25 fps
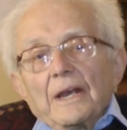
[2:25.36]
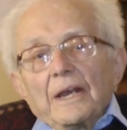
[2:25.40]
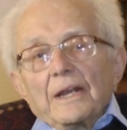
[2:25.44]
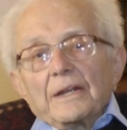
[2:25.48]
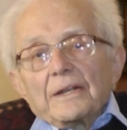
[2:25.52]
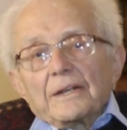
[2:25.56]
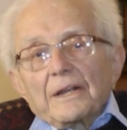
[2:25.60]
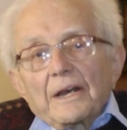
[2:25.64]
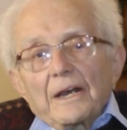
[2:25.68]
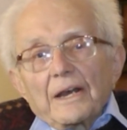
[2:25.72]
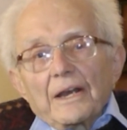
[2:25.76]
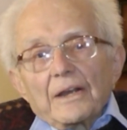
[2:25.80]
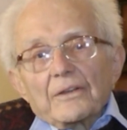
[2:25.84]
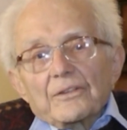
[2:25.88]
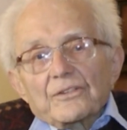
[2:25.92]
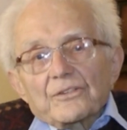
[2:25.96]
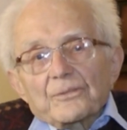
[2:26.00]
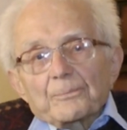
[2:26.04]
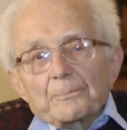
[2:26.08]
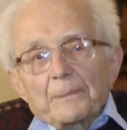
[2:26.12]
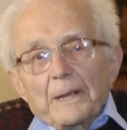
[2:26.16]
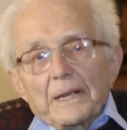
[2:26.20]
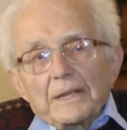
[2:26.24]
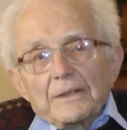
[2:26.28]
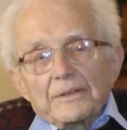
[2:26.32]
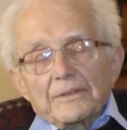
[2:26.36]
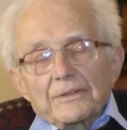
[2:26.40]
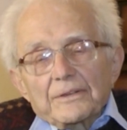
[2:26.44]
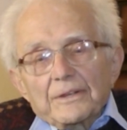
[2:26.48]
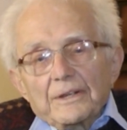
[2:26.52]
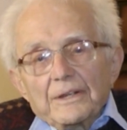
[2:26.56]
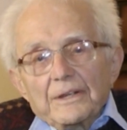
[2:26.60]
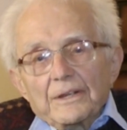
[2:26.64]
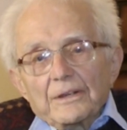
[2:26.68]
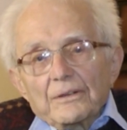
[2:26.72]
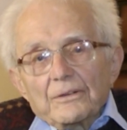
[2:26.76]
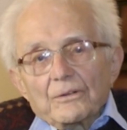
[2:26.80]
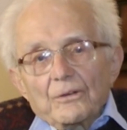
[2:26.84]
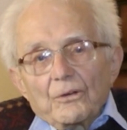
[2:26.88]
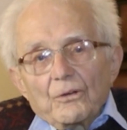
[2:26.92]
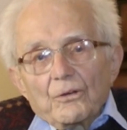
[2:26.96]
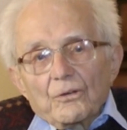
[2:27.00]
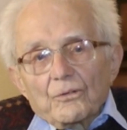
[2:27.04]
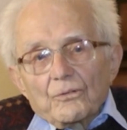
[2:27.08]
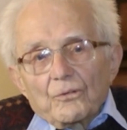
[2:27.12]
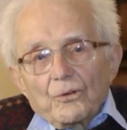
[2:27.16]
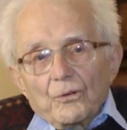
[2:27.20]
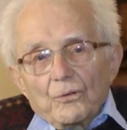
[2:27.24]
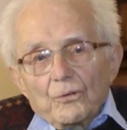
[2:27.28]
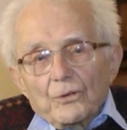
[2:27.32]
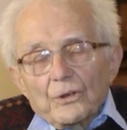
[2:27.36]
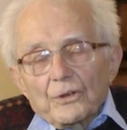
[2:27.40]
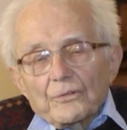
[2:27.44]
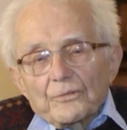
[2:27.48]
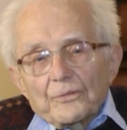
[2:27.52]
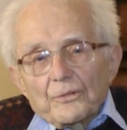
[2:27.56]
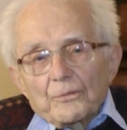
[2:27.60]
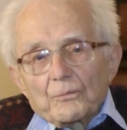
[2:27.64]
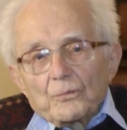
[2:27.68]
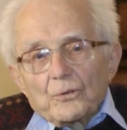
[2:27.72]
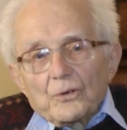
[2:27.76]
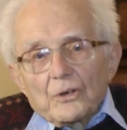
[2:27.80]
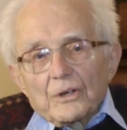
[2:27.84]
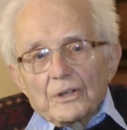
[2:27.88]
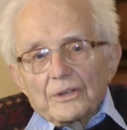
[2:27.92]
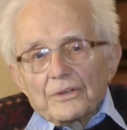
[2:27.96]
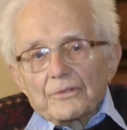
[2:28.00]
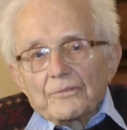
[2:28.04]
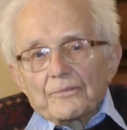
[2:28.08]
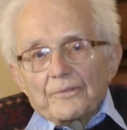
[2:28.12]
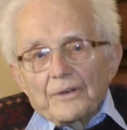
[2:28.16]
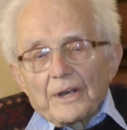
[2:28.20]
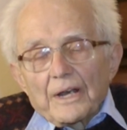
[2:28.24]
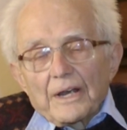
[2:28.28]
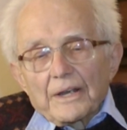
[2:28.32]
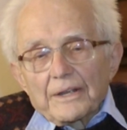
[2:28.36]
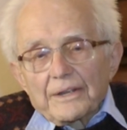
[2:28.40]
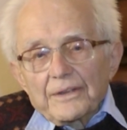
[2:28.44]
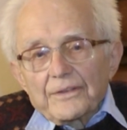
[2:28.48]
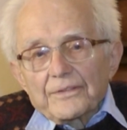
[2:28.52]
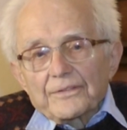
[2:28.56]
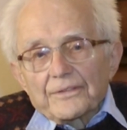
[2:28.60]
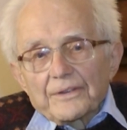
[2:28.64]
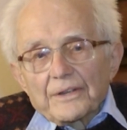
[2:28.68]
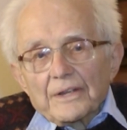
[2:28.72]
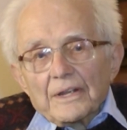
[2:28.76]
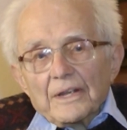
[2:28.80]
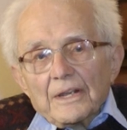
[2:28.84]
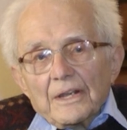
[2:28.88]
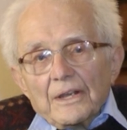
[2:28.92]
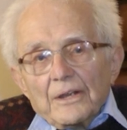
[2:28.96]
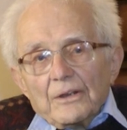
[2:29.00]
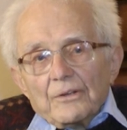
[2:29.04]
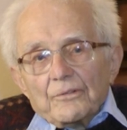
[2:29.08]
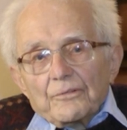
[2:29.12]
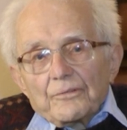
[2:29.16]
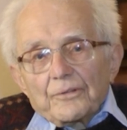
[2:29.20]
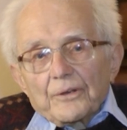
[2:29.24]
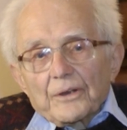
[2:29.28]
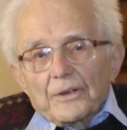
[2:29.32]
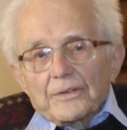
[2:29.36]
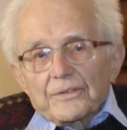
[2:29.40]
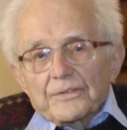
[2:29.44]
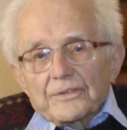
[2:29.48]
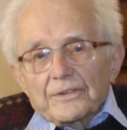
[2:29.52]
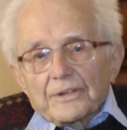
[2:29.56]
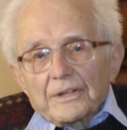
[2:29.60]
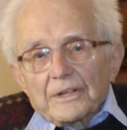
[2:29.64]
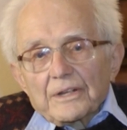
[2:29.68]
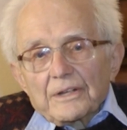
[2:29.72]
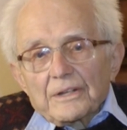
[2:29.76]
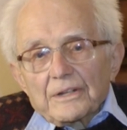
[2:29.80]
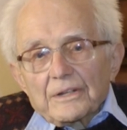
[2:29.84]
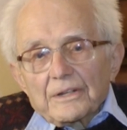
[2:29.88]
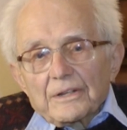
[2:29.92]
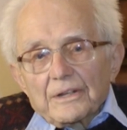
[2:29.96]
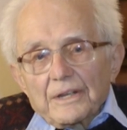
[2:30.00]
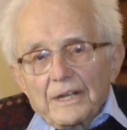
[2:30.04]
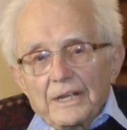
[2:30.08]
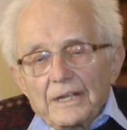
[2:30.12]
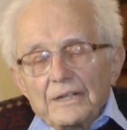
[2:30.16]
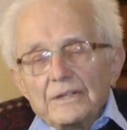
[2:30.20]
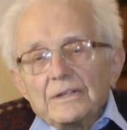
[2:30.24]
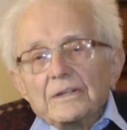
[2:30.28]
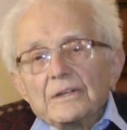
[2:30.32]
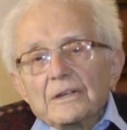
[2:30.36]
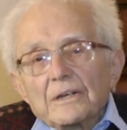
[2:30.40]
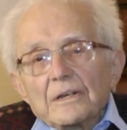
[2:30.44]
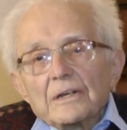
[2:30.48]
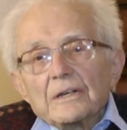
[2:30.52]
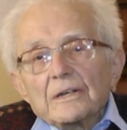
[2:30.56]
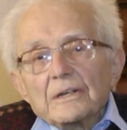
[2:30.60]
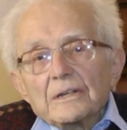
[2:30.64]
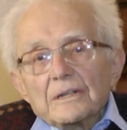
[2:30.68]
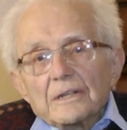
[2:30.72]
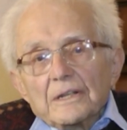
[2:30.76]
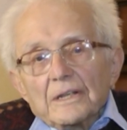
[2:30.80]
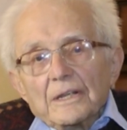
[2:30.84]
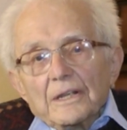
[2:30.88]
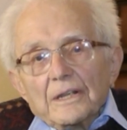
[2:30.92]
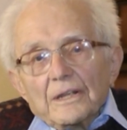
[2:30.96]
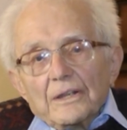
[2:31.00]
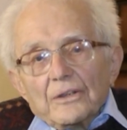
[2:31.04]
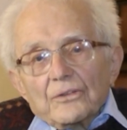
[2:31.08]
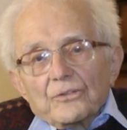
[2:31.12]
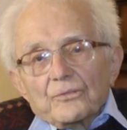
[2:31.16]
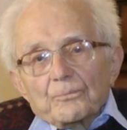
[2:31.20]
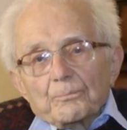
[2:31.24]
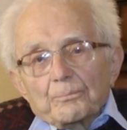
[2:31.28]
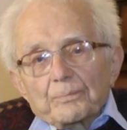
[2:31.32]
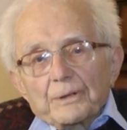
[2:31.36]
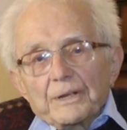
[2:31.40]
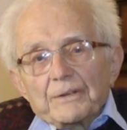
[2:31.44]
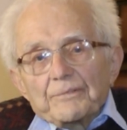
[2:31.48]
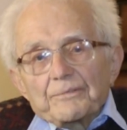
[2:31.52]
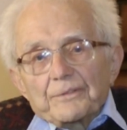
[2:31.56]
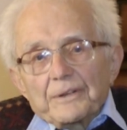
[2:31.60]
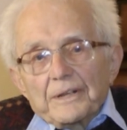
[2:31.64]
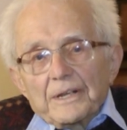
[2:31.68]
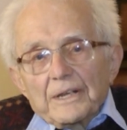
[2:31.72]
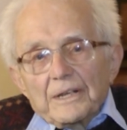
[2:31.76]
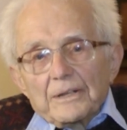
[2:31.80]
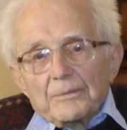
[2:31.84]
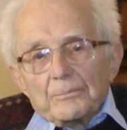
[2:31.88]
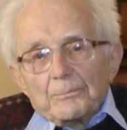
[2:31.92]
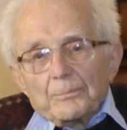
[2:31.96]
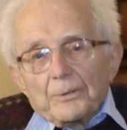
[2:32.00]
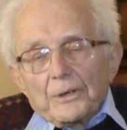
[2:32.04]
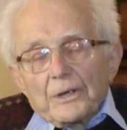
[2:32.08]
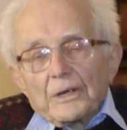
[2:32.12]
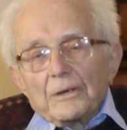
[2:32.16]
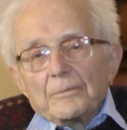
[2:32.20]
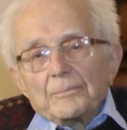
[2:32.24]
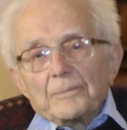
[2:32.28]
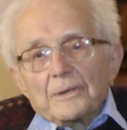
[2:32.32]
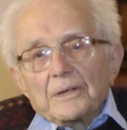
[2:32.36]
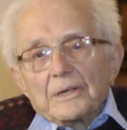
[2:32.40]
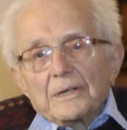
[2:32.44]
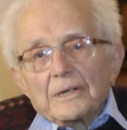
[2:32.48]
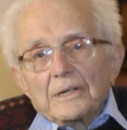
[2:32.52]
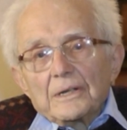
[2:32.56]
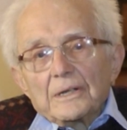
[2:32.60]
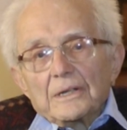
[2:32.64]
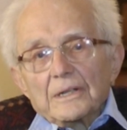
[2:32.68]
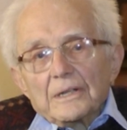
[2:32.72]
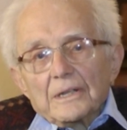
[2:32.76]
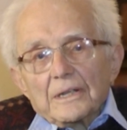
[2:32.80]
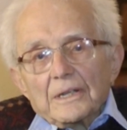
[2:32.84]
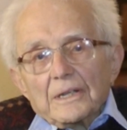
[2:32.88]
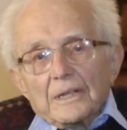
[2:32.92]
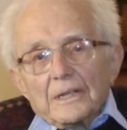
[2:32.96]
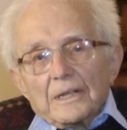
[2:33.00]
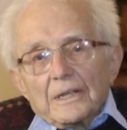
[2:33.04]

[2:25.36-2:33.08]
And I spent the whole of the war in the Far East, first in India, briefly in Burma,